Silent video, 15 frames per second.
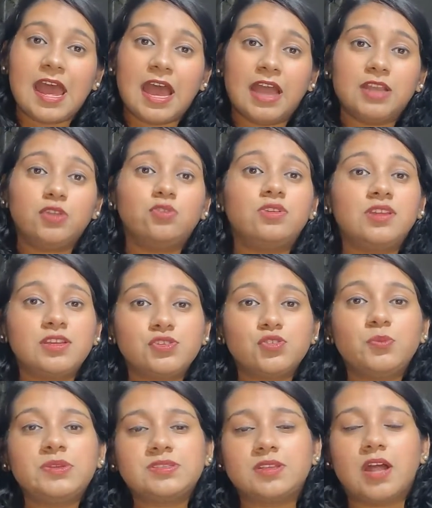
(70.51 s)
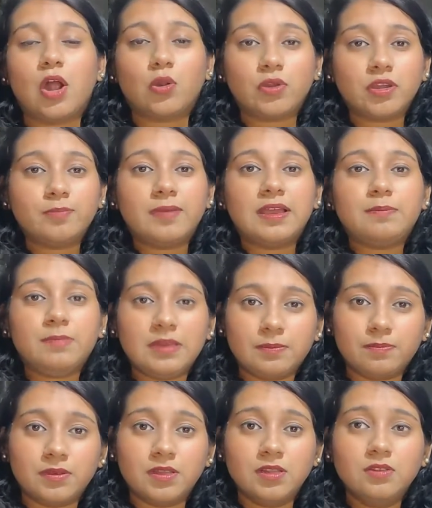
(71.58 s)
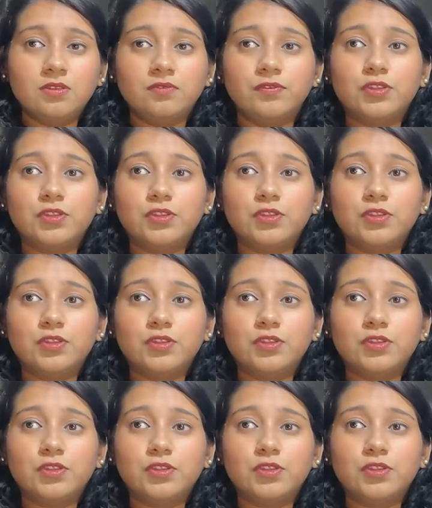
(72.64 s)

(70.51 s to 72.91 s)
and you need to be surrounded by people